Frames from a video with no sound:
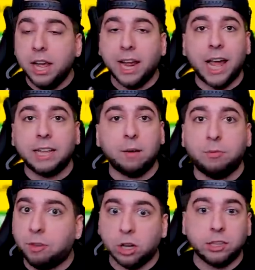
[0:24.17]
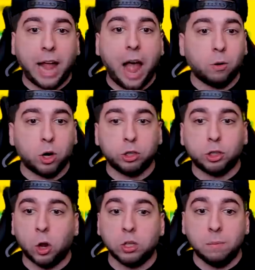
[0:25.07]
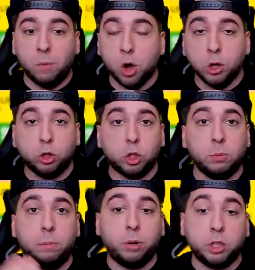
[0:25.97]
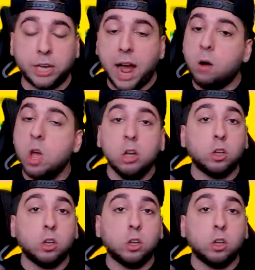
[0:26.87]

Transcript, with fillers: in like the first hour or so, the more YouTube will push it out.